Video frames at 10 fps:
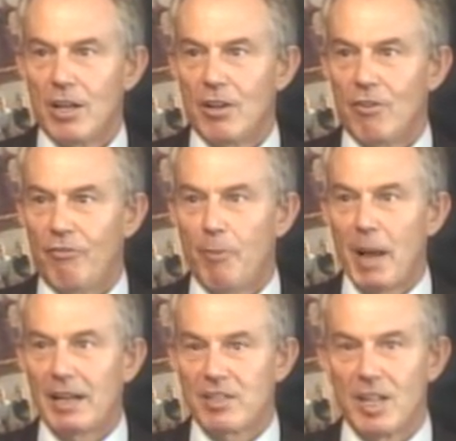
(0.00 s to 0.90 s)
For
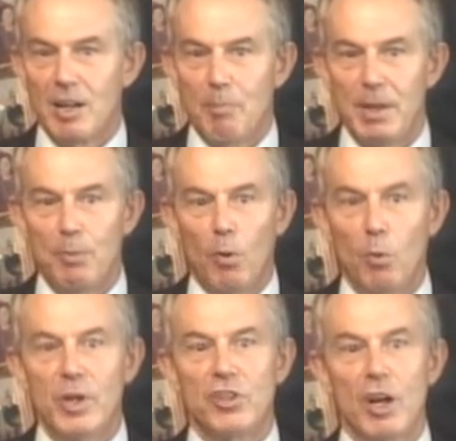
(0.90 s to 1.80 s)
Palestinian people,
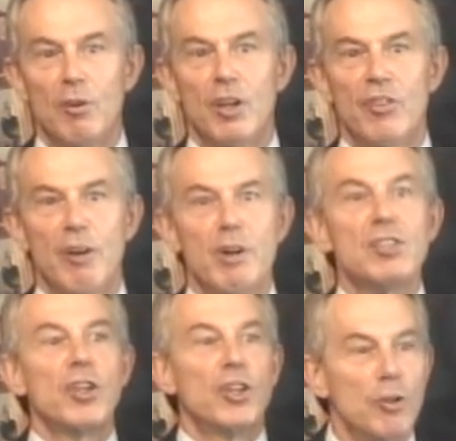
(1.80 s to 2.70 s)
we show there
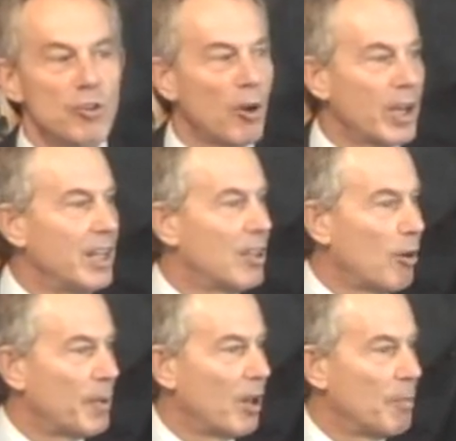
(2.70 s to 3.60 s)
is a huge
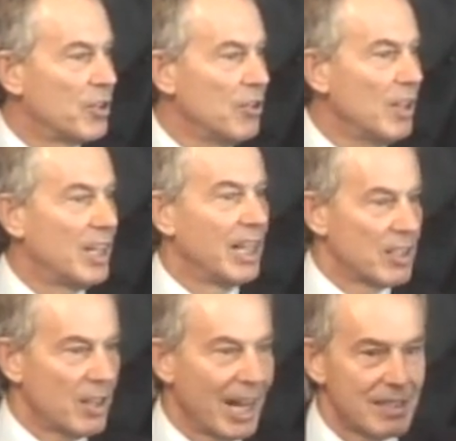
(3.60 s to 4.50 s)
economic opportunity here,
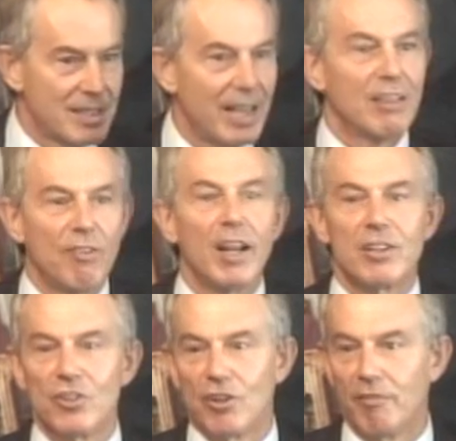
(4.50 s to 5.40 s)
so let's take
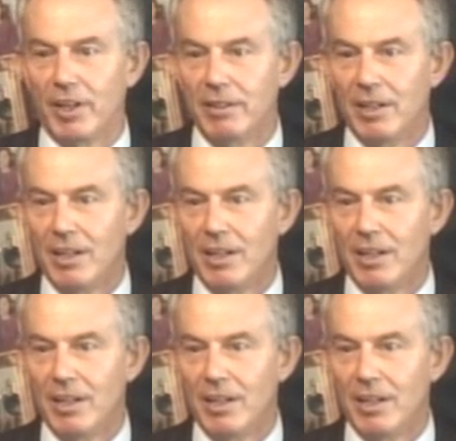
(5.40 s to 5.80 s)
advantage of it.